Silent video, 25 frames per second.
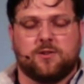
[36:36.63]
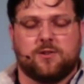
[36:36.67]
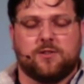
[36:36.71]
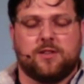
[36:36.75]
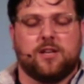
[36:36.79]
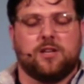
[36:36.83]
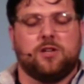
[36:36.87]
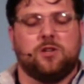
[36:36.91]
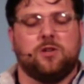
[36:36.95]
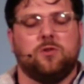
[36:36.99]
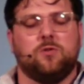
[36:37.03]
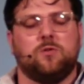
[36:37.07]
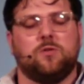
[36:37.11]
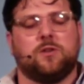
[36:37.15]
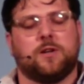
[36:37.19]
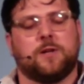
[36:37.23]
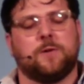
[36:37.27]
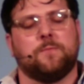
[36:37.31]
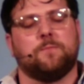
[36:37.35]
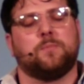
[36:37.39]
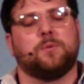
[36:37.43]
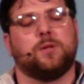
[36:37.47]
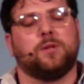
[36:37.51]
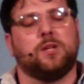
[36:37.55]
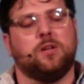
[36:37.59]
that you
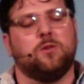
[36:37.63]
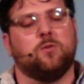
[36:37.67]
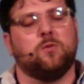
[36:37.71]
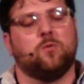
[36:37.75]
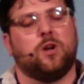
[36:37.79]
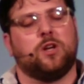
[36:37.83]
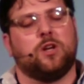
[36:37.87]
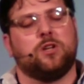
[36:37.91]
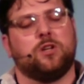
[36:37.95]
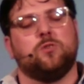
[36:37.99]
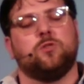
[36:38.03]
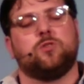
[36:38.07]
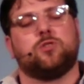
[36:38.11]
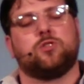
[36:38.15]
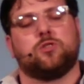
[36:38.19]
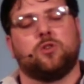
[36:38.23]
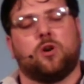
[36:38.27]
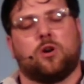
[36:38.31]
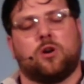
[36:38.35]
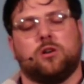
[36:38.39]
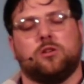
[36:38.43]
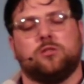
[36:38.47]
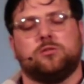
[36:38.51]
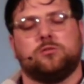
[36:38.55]
complete what you start,